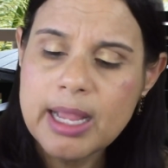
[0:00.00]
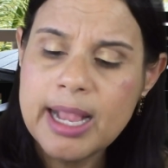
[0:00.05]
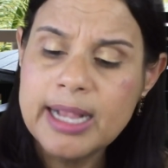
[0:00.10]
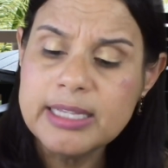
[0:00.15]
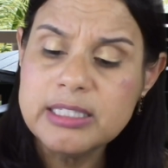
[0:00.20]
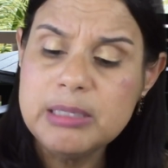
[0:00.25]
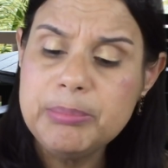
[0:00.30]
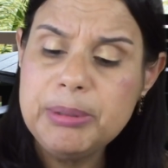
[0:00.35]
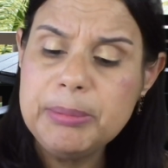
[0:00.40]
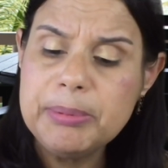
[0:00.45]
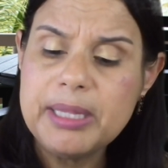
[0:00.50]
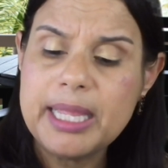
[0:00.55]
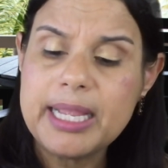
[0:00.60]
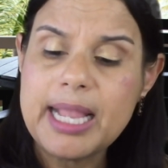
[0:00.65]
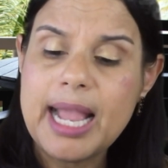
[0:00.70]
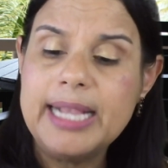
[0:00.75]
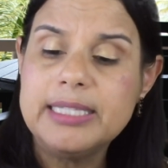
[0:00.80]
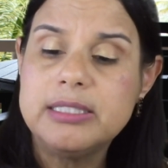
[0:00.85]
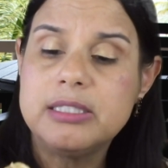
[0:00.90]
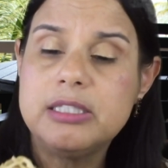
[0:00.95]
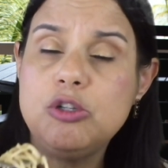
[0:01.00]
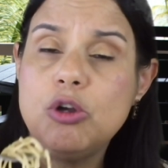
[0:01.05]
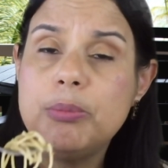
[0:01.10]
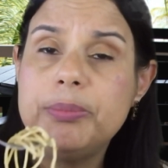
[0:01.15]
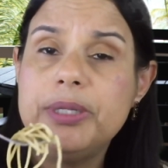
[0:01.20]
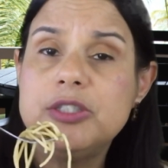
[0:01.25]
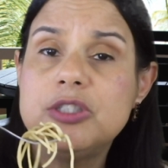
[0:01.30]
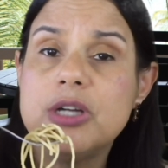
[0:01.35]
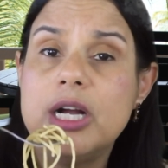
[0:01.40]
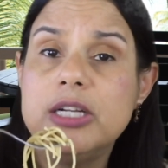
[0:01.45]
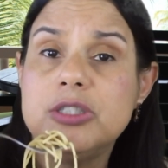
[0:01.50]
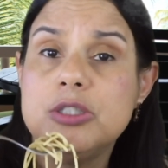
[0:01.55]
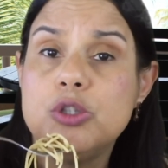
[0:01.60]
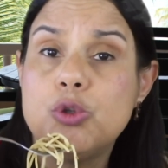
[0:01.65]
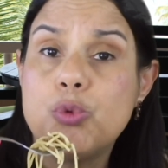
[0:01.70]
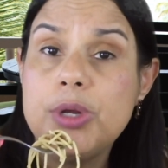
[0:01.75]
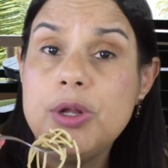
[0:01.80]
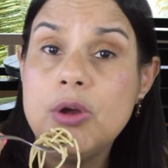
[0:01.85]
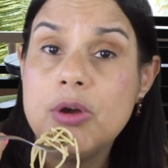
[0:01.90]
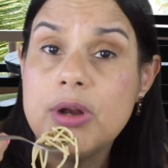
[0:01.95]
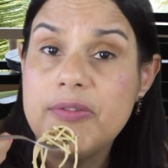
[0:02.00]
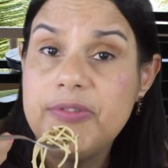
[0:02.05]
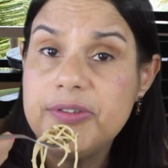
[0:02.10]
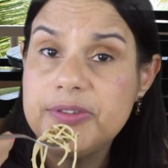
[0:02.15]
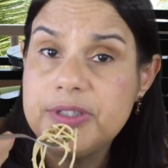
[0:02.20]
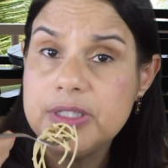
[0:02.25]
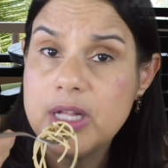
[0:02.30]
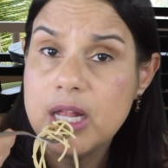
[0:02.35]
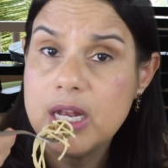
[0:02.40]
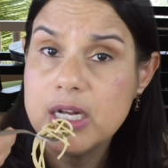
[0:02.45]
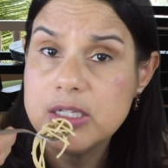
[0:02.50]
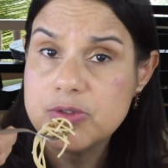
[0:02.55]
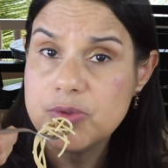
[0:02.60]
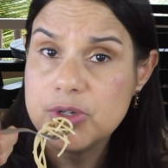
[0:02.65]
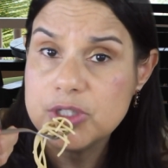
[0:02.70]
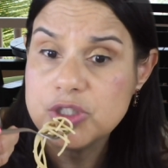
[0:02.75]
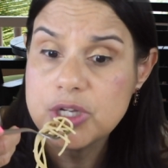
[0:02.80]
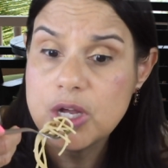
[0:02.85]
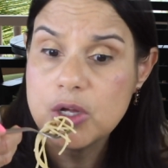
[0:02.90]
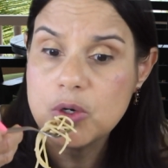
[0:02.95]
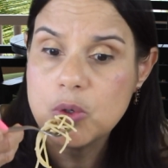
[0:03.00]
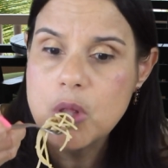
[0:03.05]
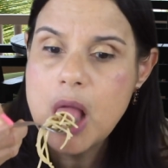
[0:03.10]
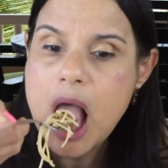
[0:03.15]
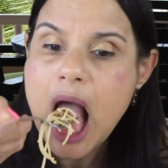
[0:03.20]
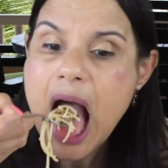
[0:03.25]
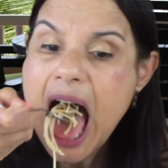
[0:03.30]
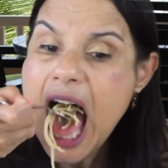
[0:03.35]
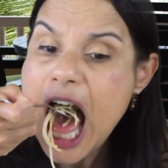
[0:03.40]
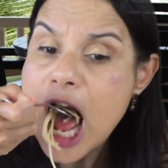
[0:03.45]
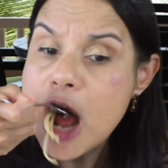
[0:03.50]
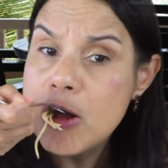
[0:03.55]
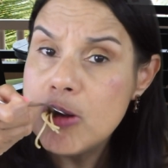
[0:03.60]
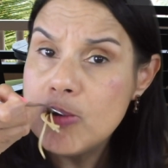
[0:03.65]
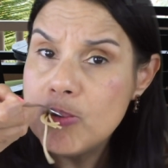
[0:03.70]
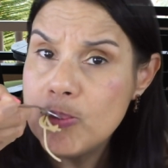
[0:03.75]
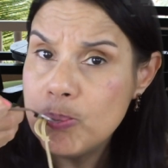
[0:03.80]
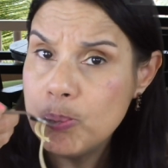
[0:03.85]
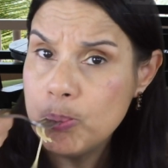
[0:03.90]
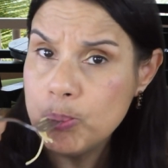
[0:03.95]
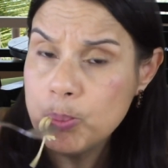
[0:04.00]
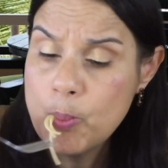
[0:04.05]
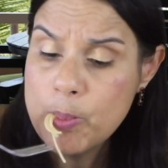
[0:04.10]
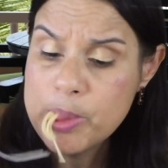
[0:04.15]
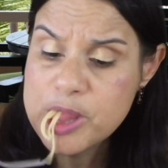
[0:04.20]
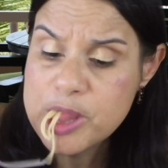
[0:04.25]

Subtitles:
I see people like Ice-T up there charging $350 for a shout out. Uh-huh. Mm-hmm.